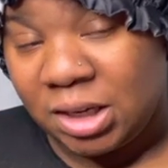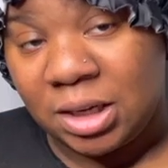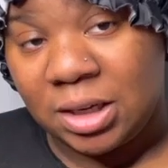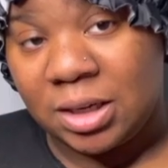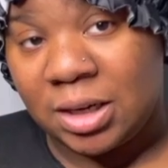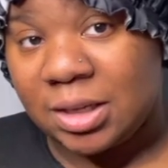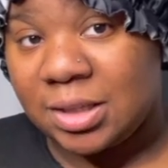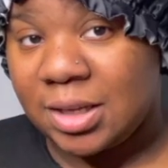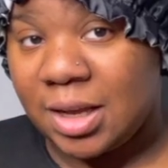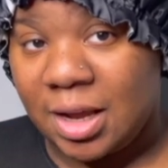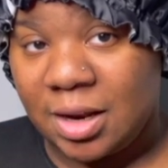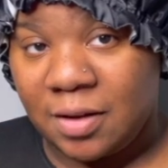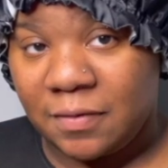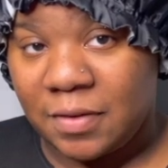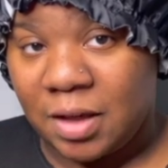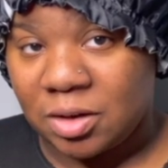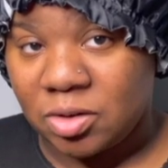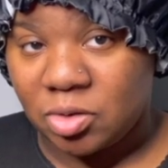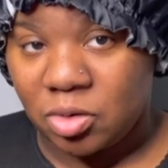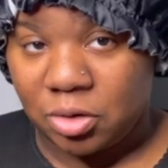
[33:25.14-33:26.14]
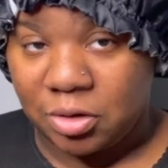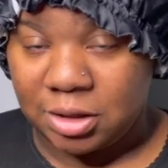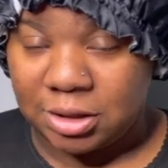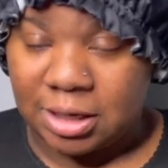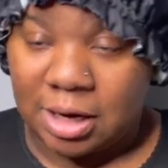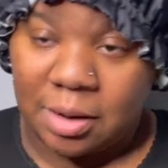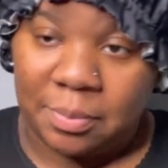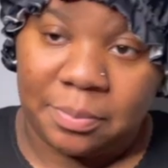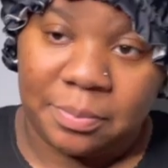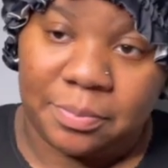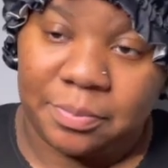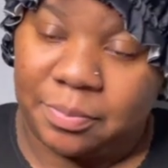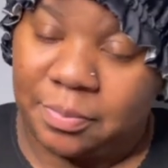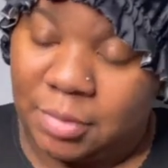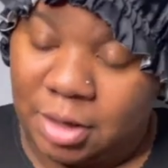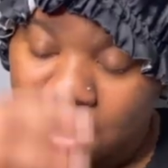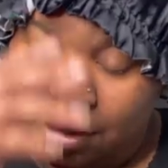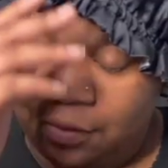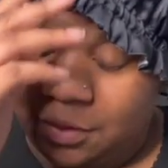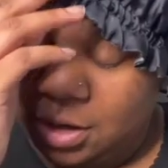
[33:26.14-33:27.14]
that's the end of that story time.
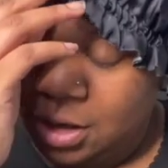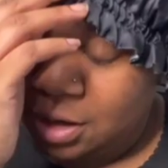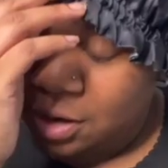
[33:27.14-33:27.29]
I really